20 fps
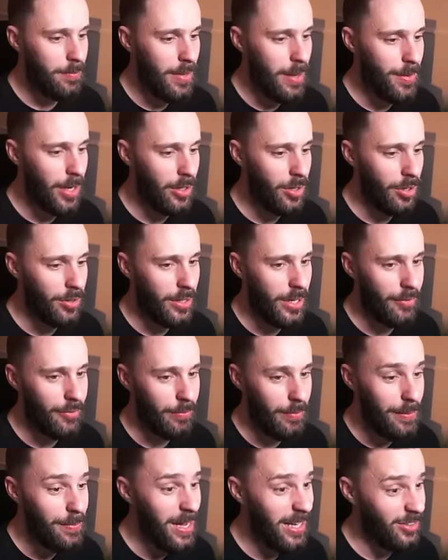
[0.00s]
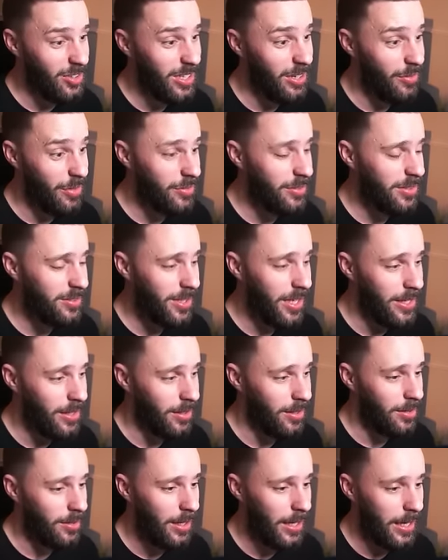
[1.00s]
Maybe I go get, maybe I actually get rid of a
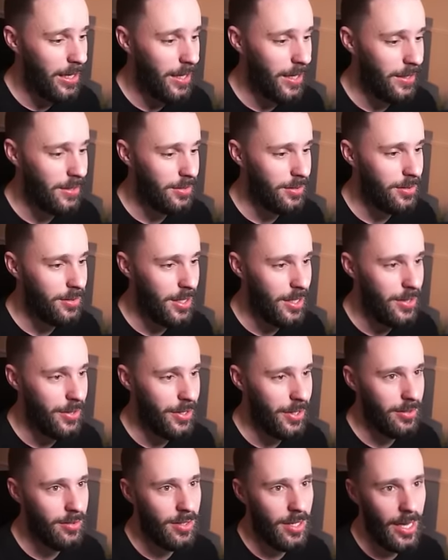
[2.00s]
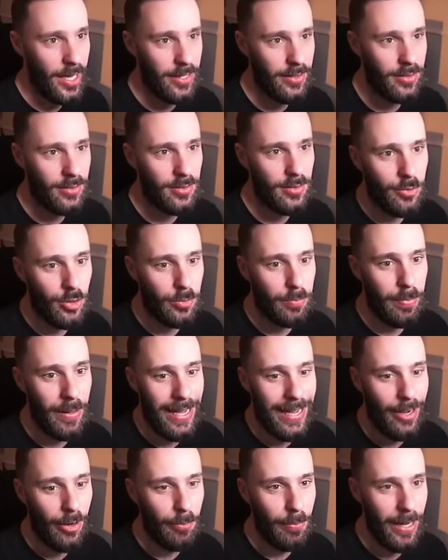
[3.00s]
Sada. And in this case, just
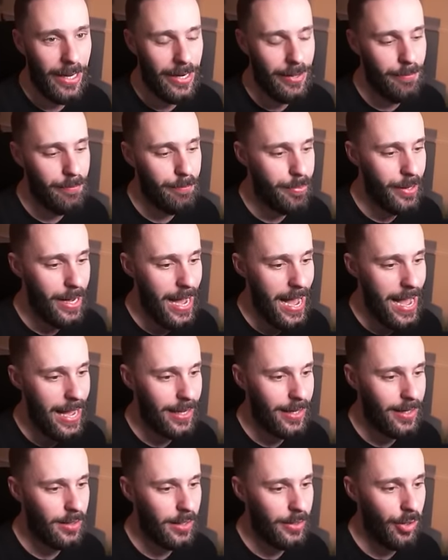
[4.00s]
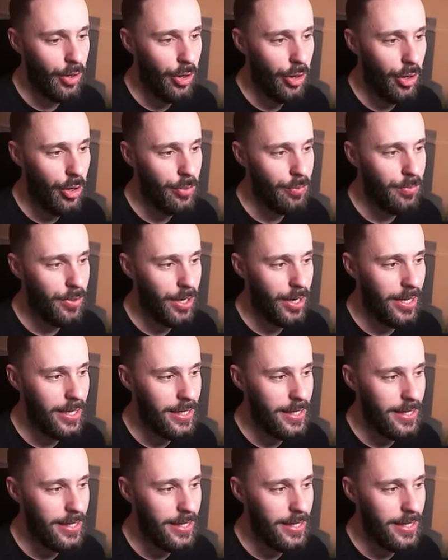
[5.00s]
Pal Pad it back and hope that I